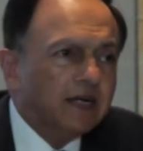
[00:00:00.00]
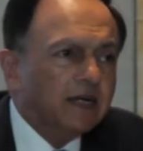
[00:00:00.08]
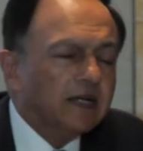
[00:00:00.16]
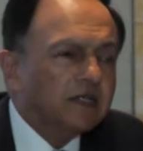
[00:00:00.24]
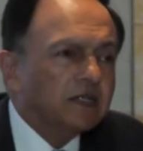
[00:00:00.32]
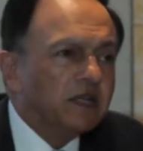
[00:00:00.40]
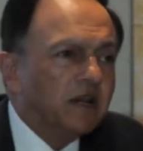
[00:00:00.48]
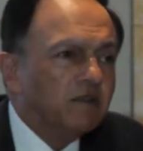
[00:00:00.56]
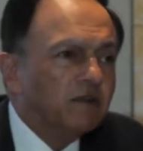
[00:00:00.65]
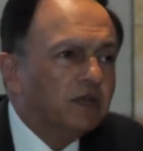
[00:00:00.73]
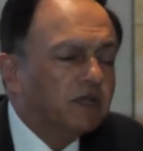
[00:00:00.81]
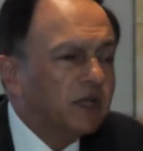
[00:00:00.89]
is an
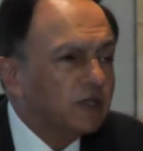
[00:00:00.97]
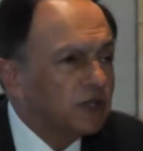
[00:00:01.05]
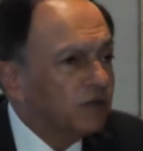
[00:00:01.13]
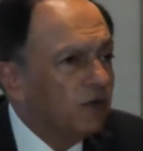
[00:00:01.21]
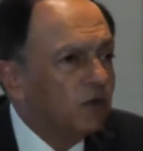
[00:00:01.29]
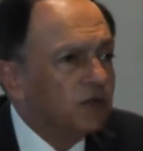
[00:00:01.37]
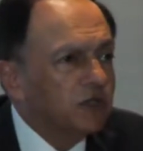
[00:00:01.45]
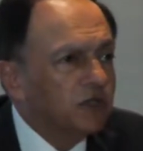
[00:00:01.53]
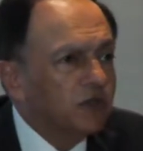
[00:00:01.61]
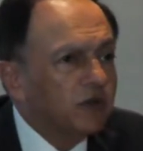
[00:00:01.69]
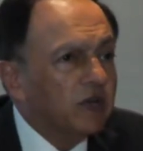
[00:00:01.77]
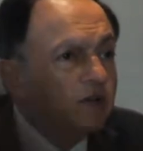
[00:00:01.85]
effort that
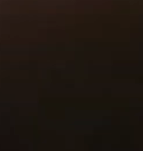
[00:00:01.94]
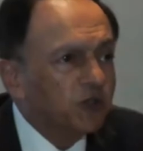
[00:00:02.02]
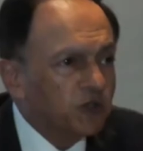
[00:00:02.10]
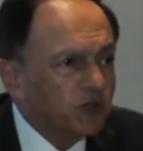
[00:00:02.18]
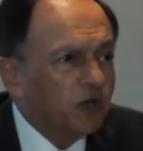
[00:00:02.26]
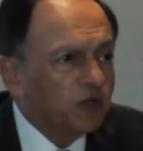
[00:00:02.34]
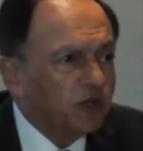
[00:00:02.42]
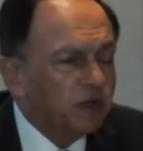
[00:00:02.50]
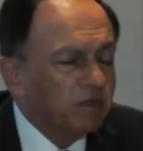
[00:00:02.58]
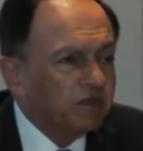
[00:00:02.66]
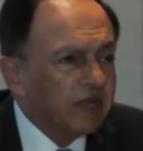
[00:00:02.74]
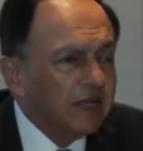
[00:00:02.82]
focuses on infrastructure.
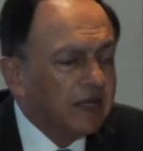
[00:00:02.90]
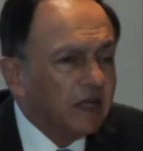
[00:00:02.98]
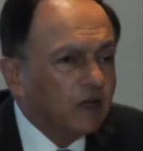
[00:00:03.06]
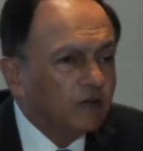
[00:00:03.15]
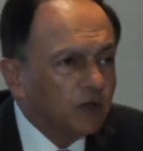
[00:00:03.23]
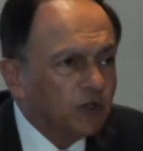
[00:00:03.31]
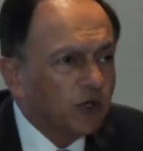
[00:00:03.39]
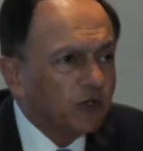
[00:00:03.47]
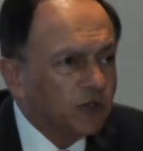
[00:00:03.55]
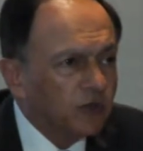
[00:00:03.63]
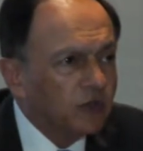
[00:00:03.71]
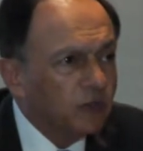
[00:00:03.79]

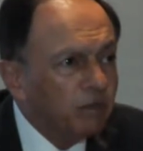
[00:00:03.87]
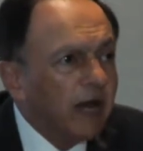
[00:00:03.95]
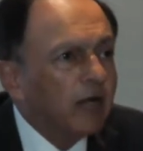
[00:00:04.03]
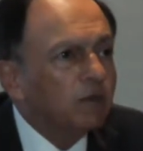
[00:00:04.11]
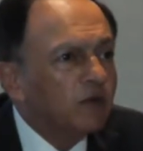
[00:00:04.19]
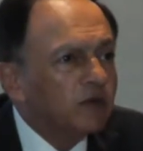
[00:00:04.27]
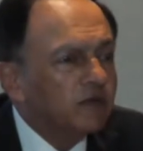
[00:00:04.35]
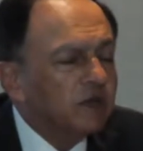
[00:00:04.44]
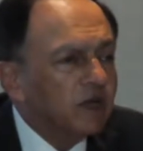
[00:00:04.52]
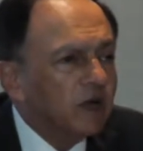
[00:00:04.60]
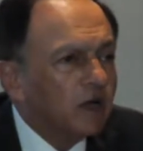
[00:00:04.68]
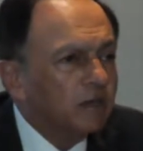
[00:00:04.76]
Infrastructure is the backbone of the
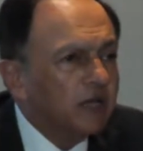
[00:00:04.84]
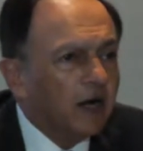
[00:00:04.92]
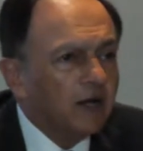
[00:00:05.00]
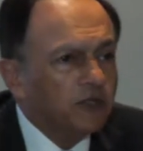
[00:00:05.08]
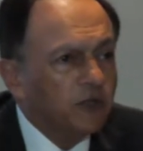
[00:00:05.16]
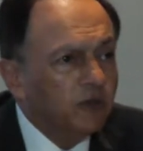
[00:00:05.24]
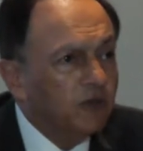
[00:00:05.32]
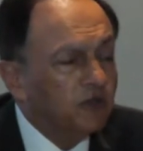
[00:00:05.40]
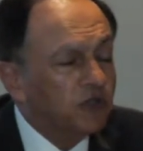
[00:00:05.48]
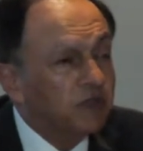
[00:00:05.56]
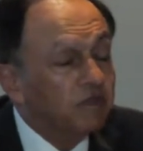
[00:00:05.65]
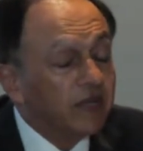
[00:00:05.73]
economy. ASEAN
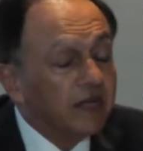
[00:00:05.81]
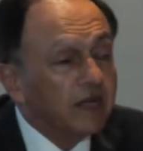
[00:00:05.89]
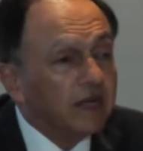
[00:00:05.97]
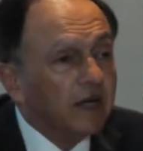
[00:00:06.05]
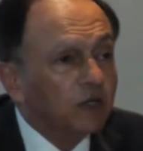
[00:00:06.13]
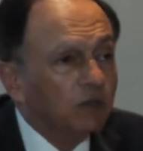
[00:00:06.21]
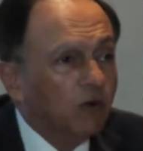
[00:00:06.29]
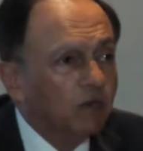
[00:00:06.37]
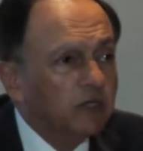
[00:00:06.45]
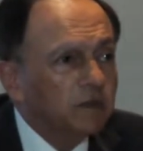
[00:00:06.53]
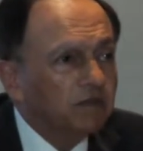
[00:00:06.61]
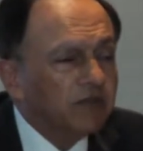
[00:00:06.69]
region, at the
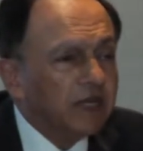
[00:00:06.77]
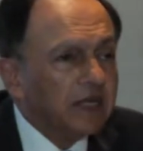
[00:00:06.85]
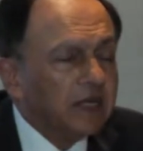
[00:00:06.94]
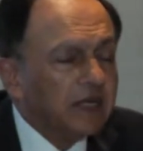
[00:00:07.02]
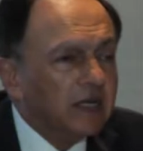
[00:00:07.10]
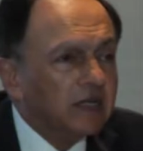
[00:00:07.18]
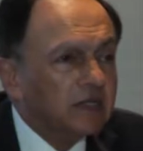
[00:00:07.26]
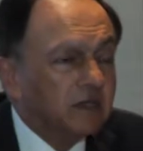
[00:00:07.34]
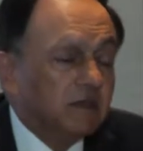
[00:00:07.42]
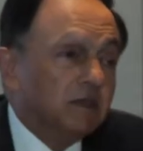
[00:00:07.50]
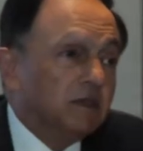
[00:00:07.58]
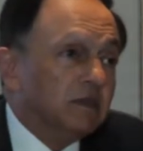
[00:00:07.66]
moment, is
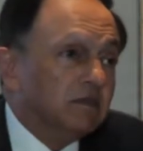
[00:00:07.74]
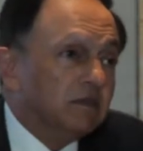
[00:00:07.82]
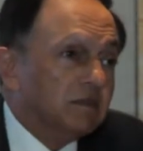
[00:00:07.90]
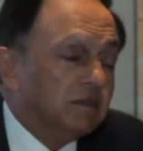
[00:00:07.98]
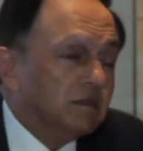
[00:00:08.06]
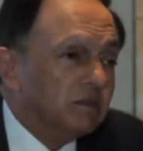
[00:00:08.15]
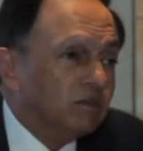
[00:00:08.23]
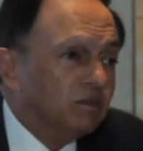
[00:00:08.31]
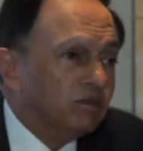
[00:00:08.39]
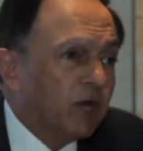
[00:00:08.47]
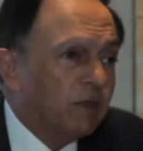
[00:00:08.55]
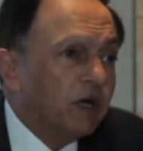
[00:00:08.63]

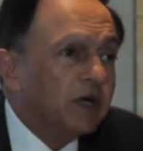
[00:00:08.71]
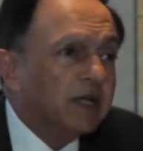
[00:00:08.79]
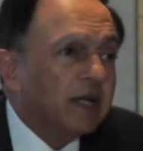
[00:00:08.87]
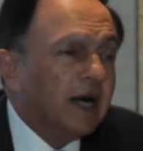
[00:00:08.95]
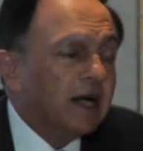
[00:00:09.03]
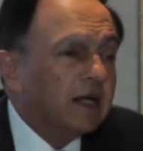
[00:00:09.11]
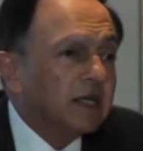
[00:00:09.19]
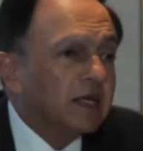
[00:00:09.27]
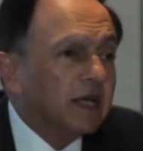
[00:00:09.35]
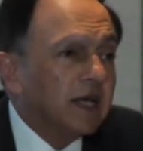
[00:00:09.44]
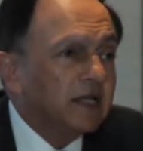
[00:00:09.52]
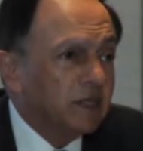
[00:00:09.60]
primarily
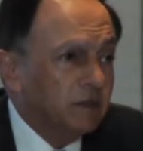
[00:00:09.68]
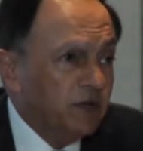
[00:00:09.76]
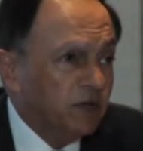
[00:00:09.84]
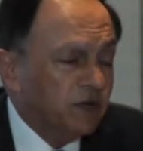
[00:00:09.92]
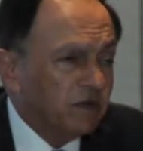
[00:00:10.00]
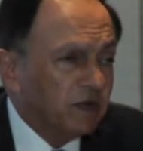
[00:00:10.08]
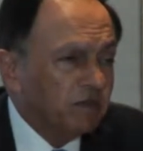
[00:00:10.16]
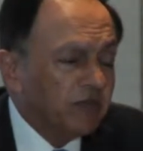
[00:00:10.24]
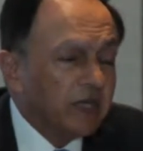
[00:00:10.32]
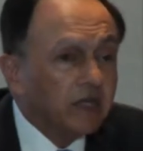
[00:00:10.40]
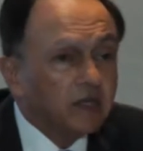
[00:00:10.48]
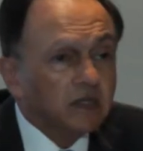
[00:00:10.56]
SME-driven.
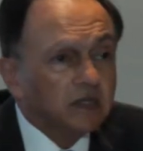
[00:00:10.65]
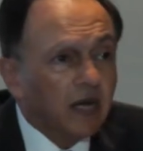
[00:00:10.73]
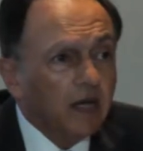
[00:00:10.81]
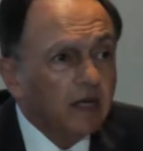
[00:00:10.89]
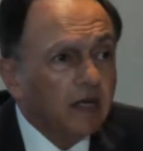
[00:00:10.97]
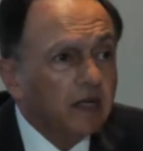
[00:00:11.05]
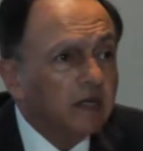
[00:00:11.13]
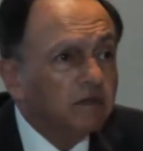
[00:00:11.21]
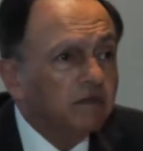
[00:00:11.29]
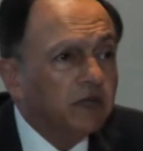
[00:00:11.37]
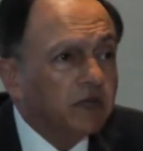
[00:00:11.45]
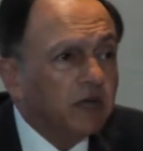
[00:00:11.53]
Thailand
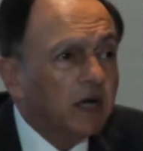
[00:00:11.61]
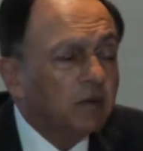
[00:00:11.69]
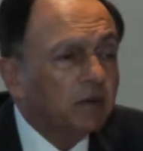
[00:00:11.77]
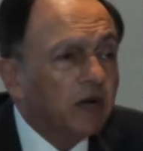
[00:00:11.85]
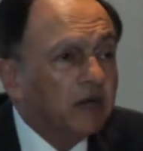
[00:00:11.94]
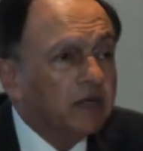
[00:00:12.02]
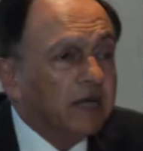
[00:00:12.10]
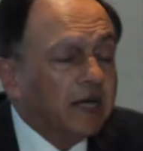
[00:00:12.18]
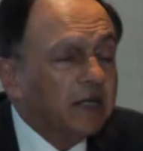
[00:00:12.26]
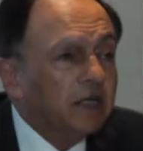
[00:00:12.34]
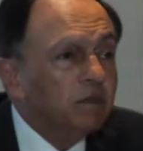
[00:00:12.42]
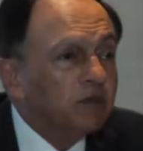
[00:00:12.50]
and Vietnam are
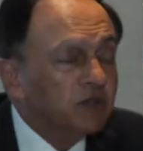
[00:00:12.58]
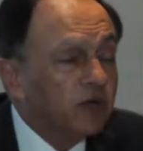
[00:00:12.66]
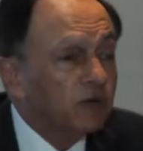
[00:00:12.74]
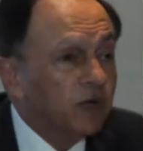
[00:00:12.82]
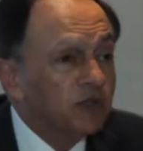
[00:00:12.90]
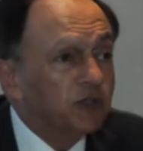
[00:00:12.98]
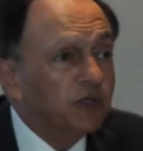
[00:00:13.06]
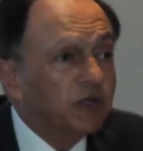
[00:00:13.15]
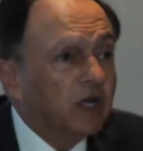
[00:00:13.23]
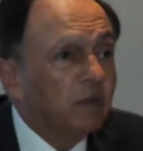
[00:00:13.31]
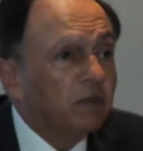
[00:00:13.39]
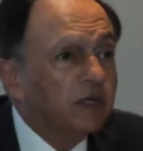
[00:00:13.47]
90% registered
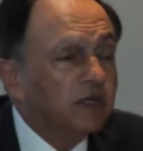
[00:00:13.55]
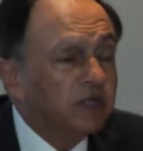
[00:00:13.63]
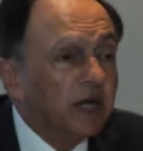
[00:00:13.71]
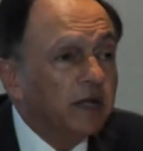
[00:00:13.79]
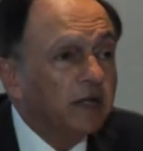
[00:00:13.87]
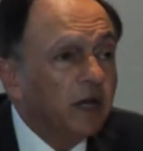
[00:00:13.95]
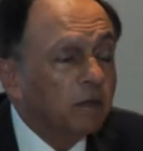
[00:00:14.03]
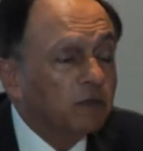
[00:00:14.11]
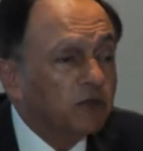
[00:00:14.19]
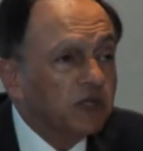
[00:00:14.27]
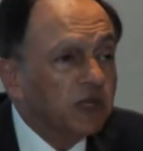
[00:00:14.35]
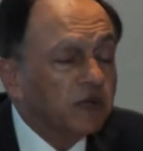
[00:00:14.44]
companies,
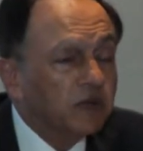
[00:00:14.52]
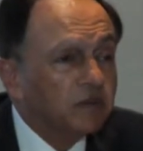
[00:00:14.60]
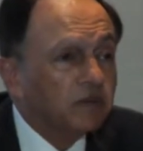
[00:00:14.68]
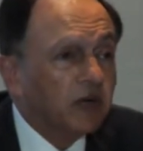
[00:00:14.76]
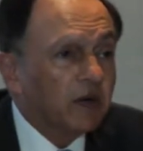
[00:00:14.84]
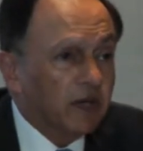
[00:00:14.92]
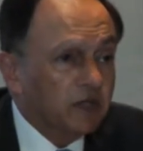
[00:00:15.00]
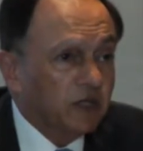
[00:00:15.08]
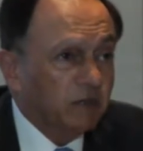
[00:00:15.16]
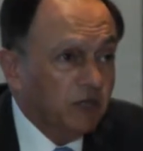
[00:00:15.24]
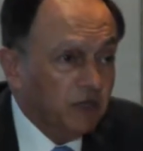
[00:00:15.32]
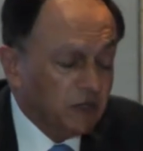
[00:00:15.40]
99% are
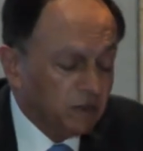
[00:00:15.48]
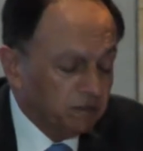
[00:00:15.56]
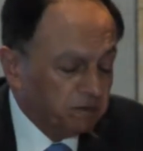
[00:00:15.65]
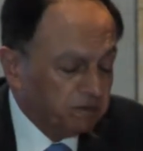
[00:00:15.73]
SMEs.